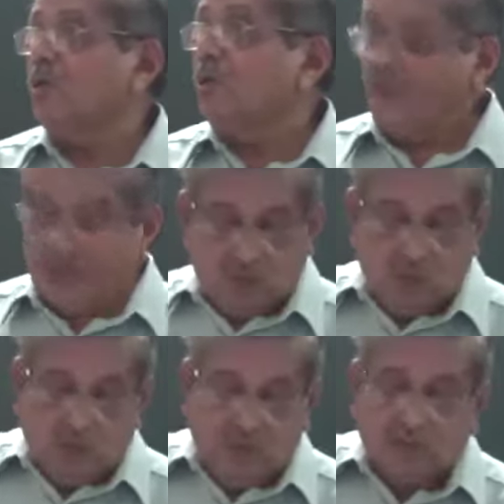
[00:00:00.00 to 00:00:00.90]
Whereas
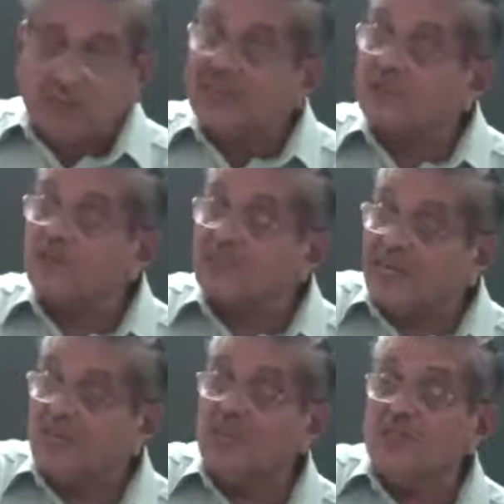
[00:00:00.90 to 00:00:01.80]
OH is attached to the
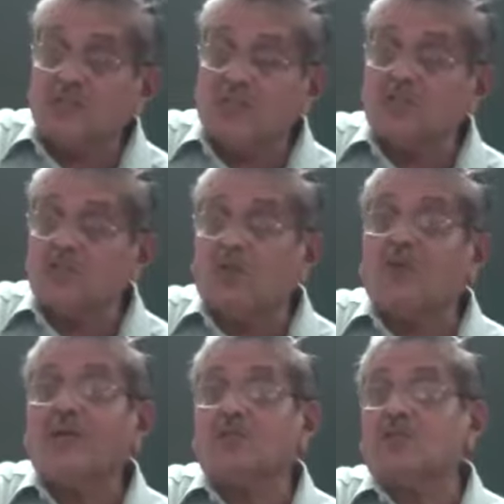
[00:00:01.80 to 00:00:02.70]
side chain
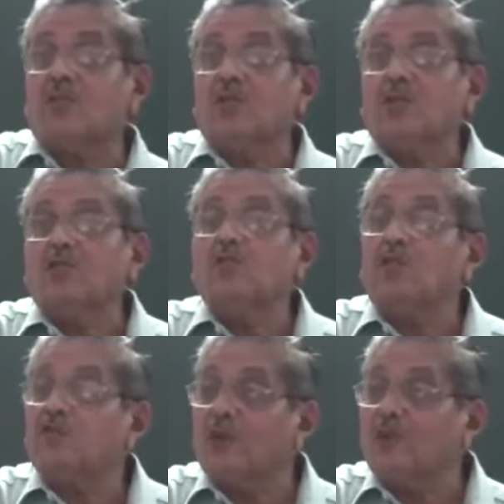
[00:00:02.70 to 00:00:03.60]
CH3OH,
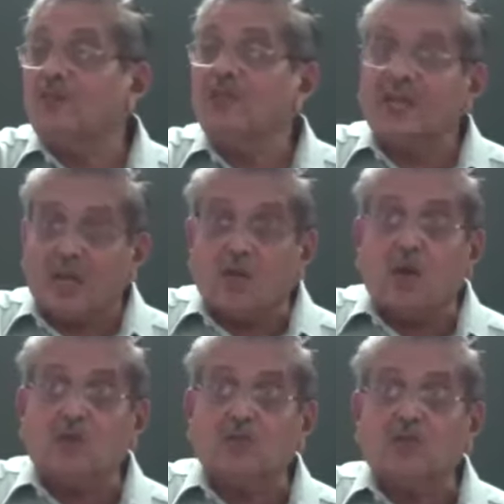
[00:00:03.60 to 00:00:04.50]
C2H5OH. They are
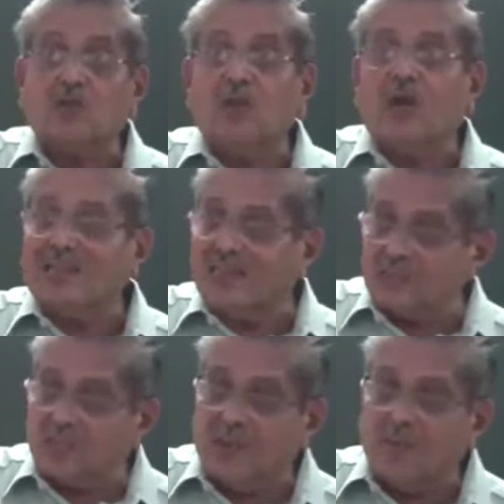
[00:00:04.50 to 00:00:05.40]
alcohols. Are they
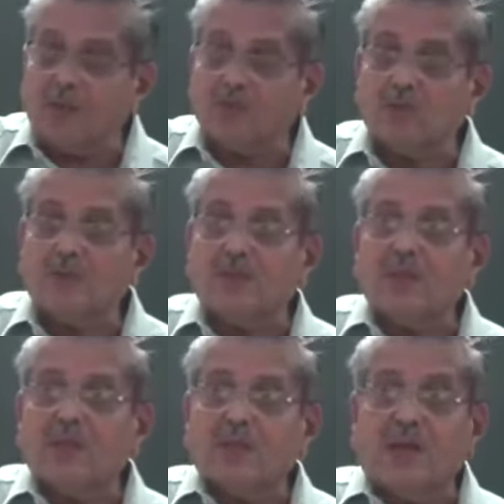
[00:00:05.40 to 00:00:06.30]
acidic compounds?
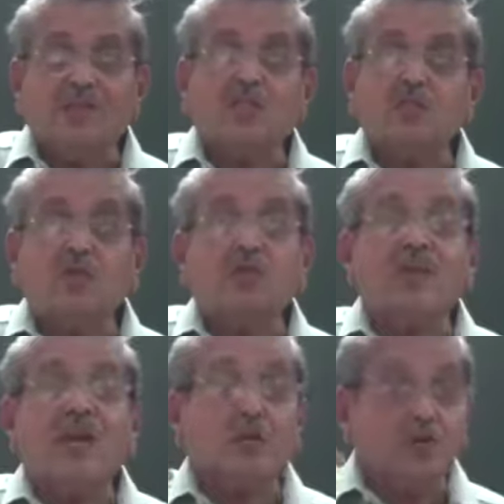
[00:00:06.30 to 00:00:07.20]
Answer is no.
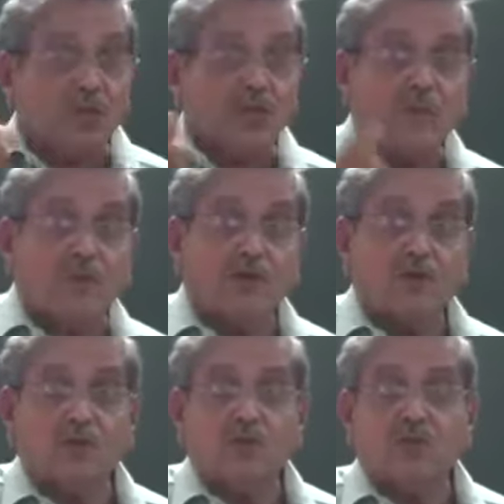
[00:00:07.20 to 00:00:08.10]
They are neutral compounds.
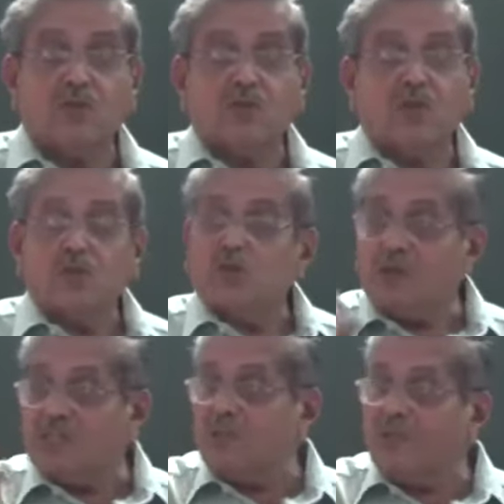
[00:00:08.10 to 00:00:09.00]
So
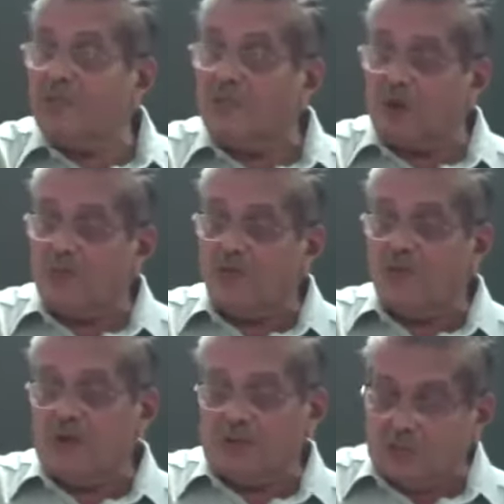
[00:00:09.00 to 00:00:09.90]
OH may be in the form of
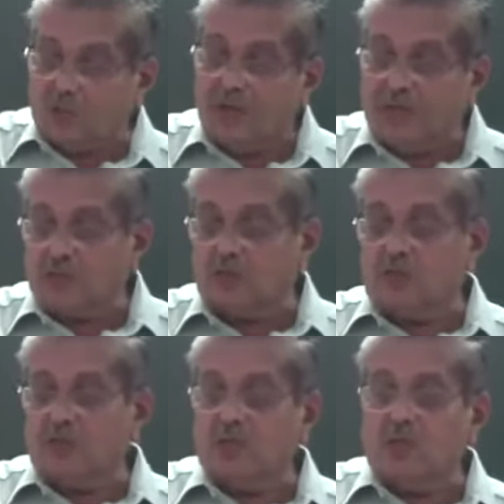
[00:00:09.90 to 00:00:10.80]
HOH
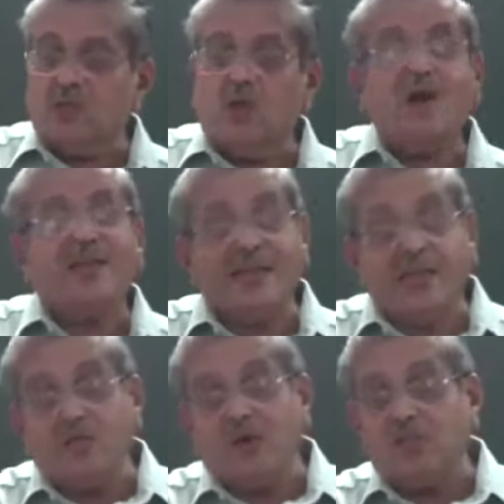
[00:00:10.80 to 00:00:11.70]
or
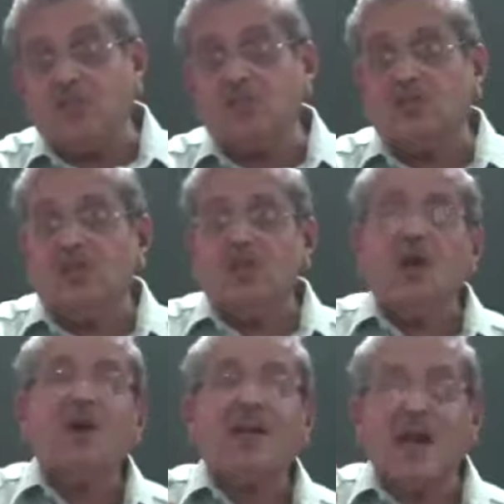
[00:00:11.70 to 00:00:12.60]
NaOH
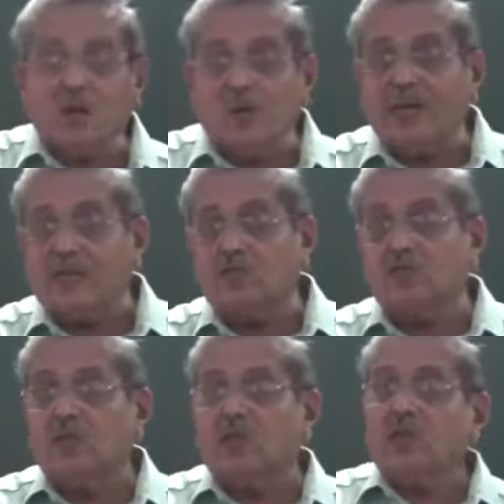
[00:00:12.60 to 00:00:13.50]
or ROH
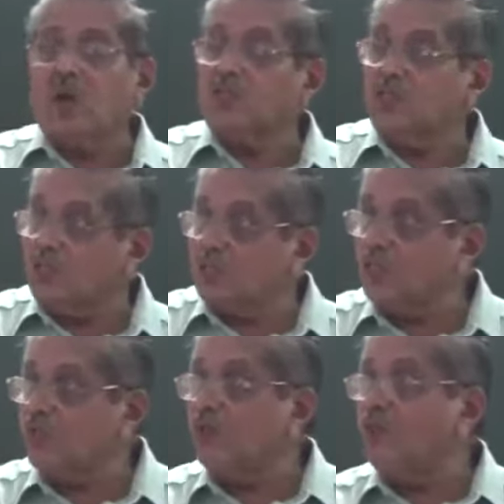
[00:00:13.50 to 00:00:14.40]
or
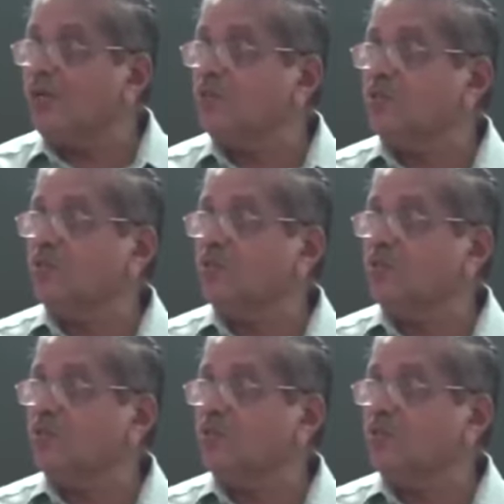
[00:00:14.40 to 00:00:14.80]
C6H5OH.